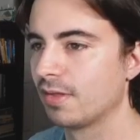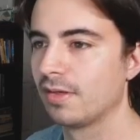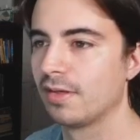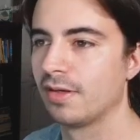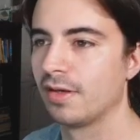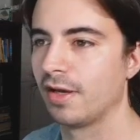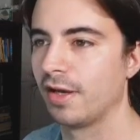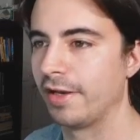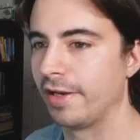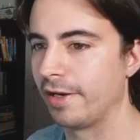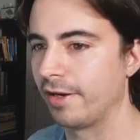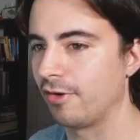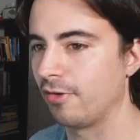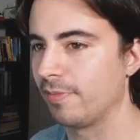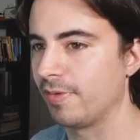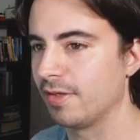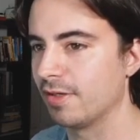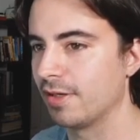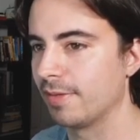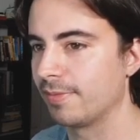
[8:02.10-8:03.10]
and then it'll
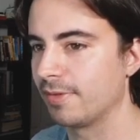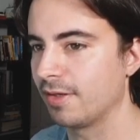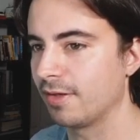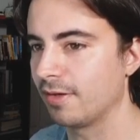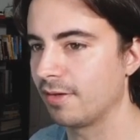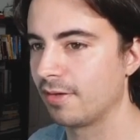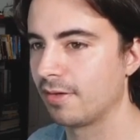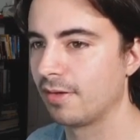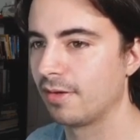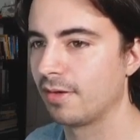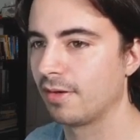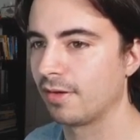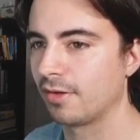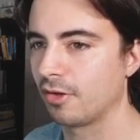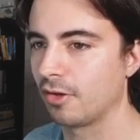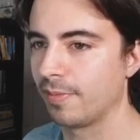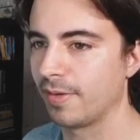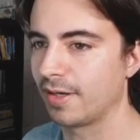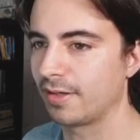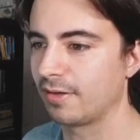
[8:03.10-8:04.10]
be updated. Go
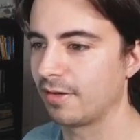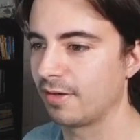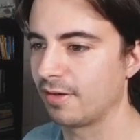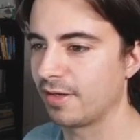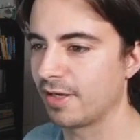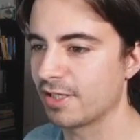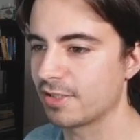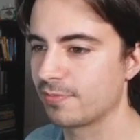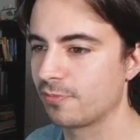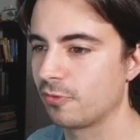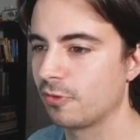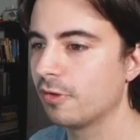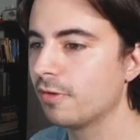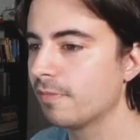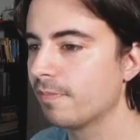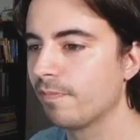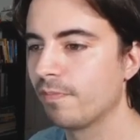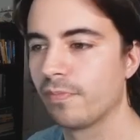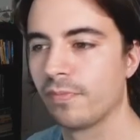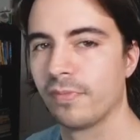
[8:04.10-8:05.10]
back to the dashboard.
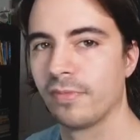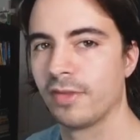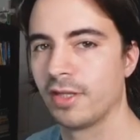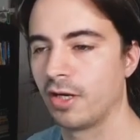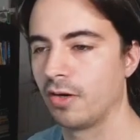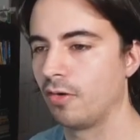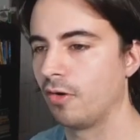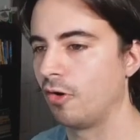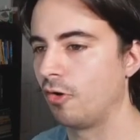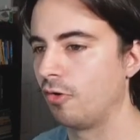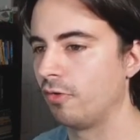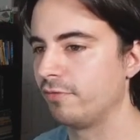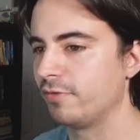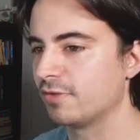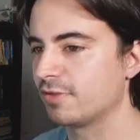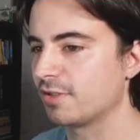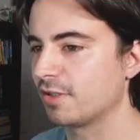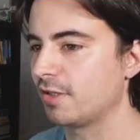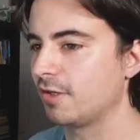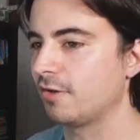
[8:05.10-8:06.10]
Now all of your
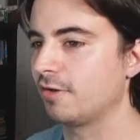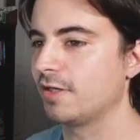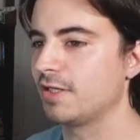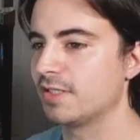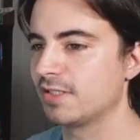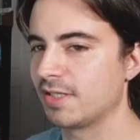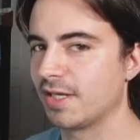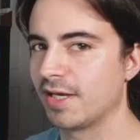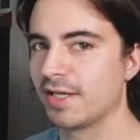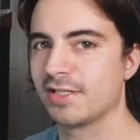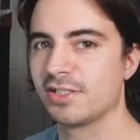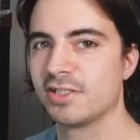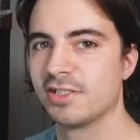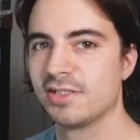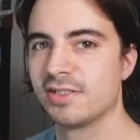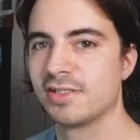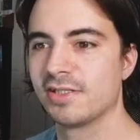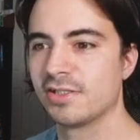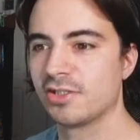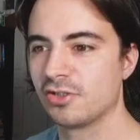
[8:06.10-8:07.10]
security
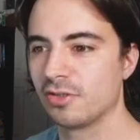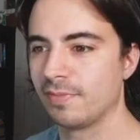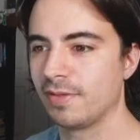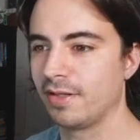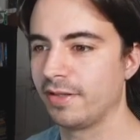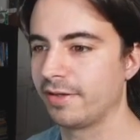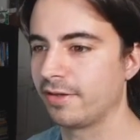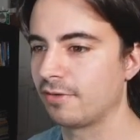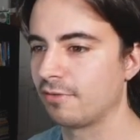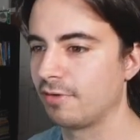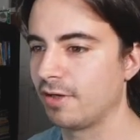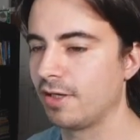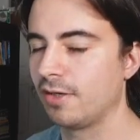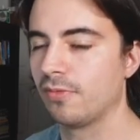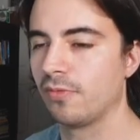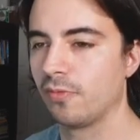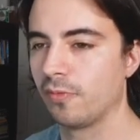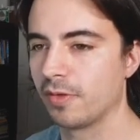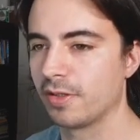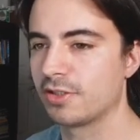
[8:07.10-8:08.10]
statuses should be lit green
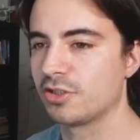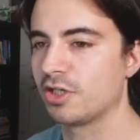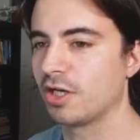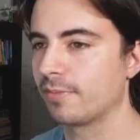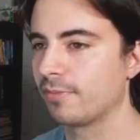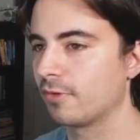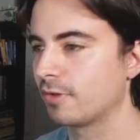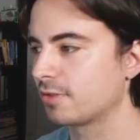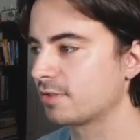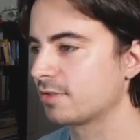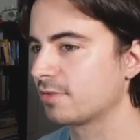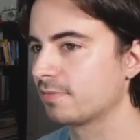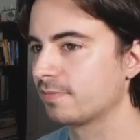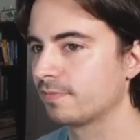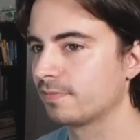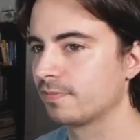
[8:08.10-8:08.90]
with check marks.